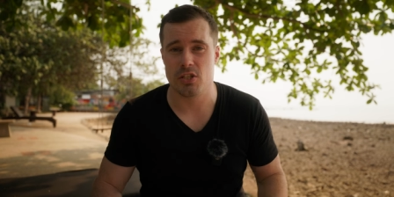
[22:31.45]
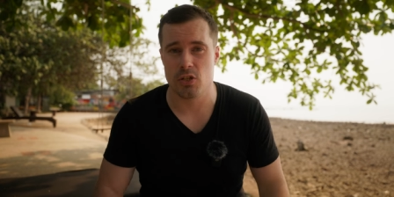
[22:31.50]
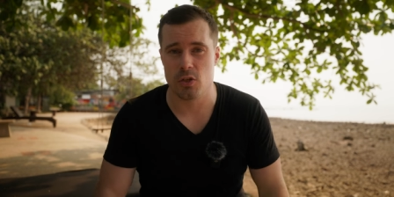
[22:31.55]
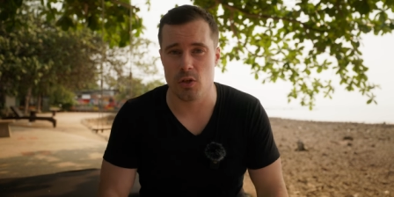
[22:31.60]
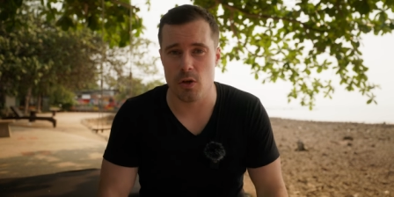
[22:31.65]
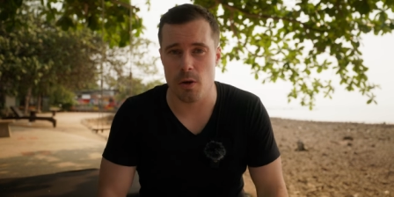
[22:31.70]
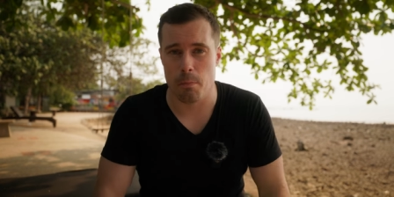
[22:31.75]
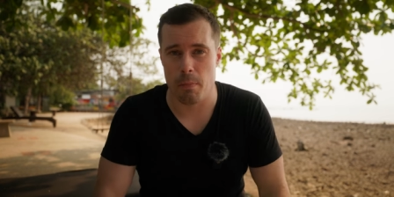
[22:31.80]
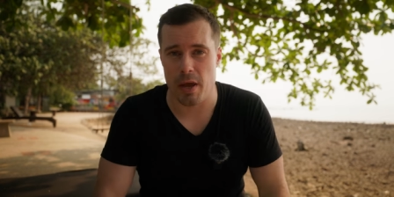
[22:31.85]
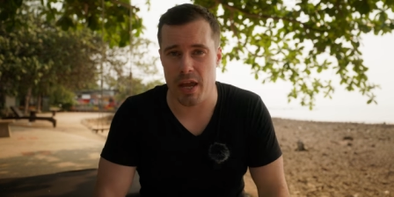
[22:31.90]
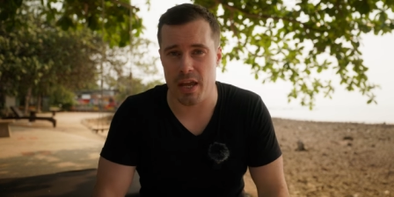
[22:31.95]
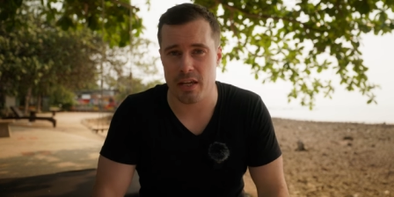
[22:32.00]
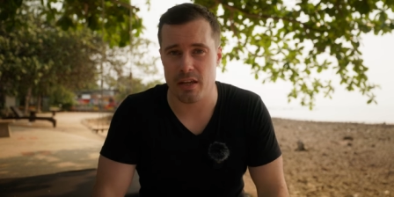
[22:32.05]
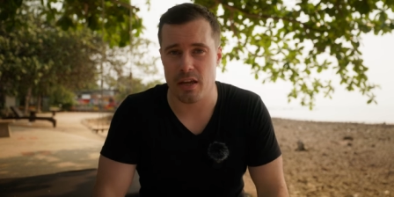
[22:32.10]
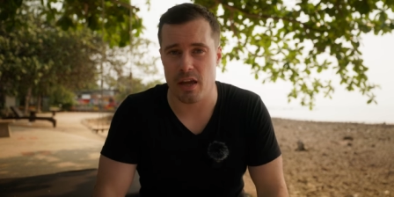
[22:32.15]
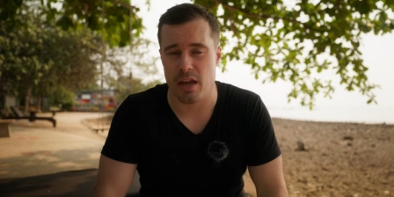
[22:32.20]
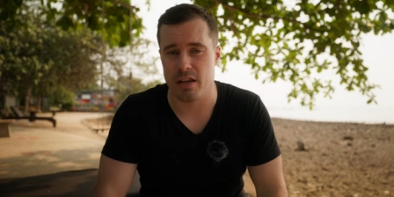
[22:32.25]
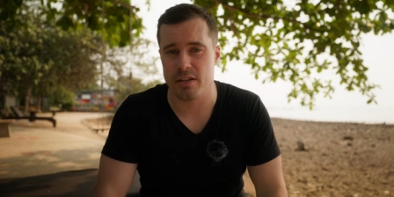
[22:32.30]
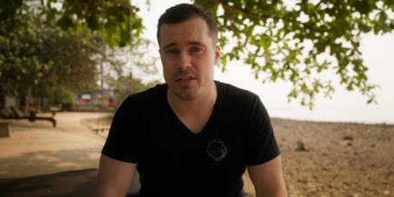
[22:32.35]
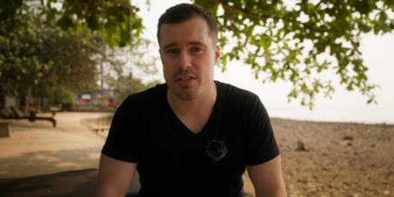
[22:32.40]
to
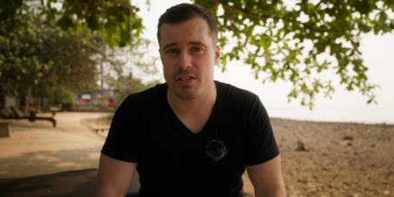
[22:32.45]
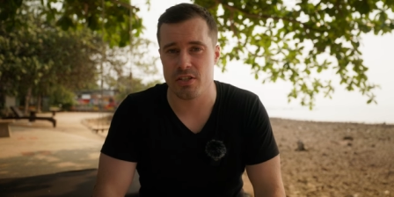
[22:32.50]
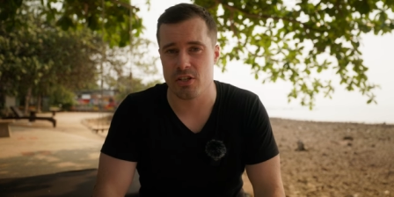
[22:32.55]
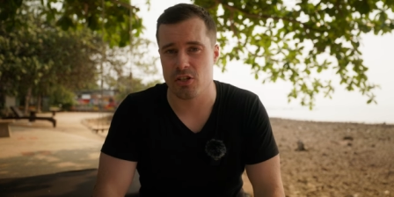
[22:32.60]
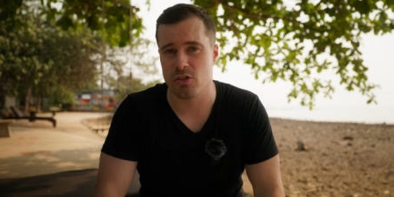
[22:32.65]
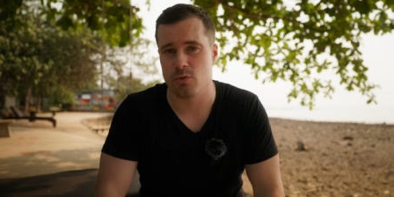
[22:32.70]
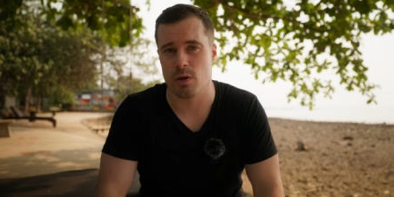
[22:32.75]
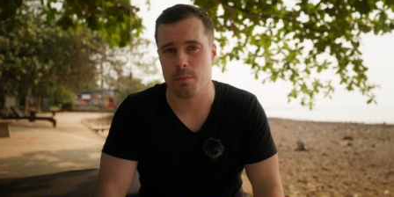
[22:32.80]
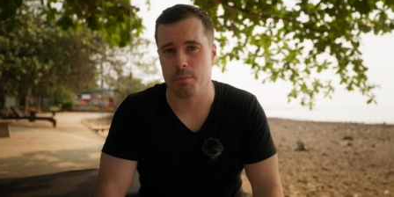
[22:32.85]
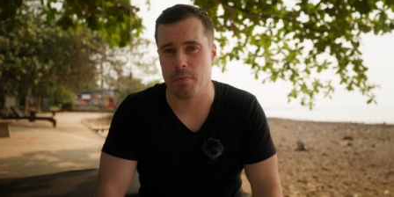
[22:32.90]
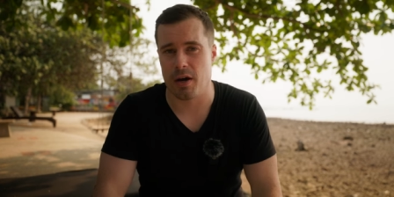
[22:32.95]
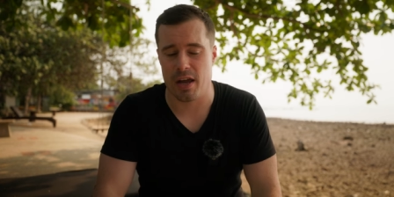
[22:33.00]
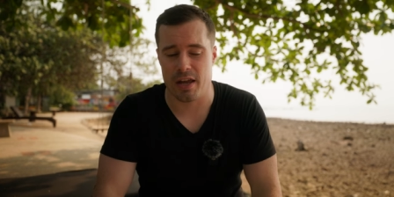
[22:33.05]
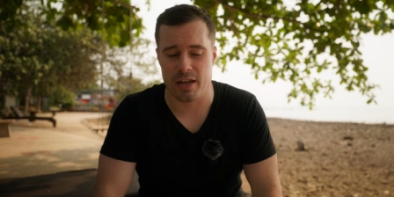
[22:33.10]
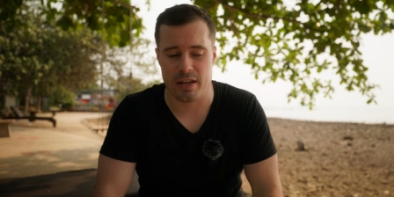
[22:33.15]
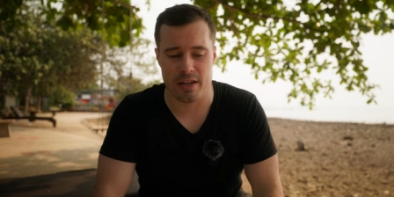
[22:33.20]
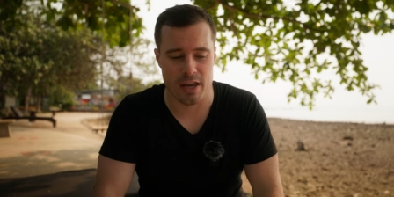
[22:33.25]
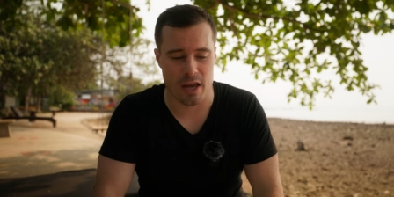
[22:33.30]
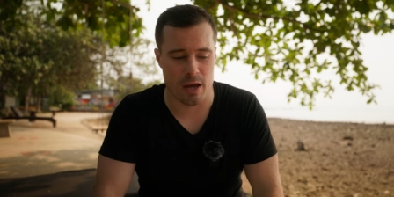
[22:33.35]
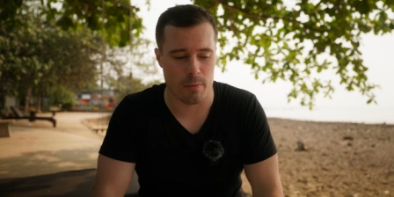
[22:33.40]
make a decision when
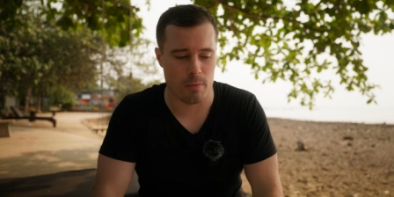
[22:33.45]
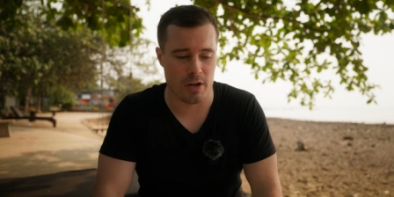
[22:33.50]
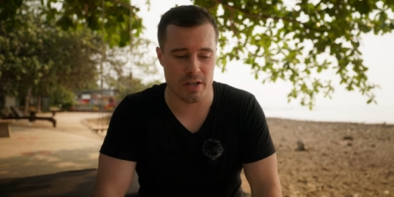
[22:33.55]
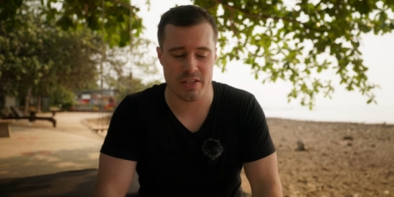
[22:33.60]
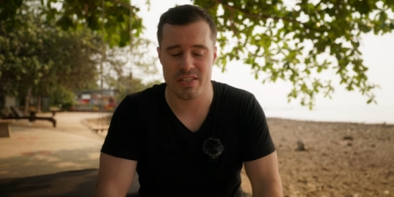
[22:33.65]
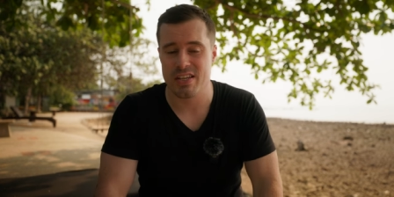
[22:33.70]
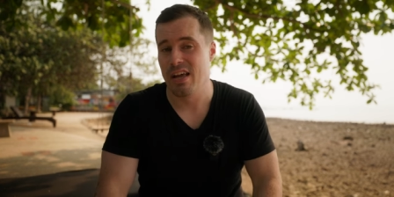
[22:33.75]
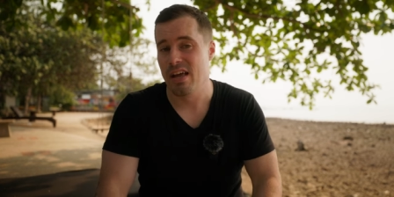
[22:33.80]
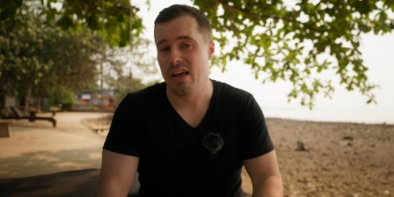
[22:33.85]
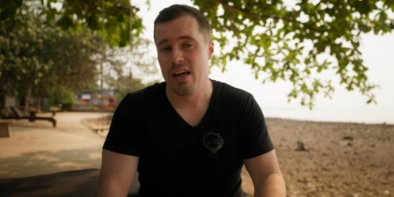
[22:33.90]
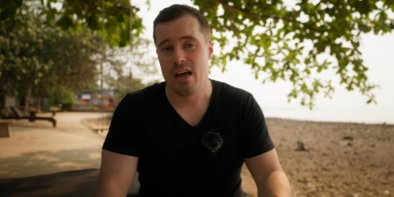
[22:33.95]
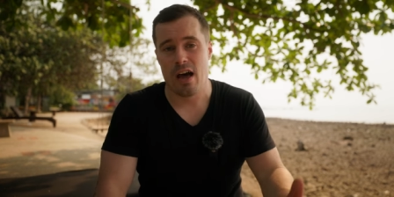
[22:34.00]
buying cameras.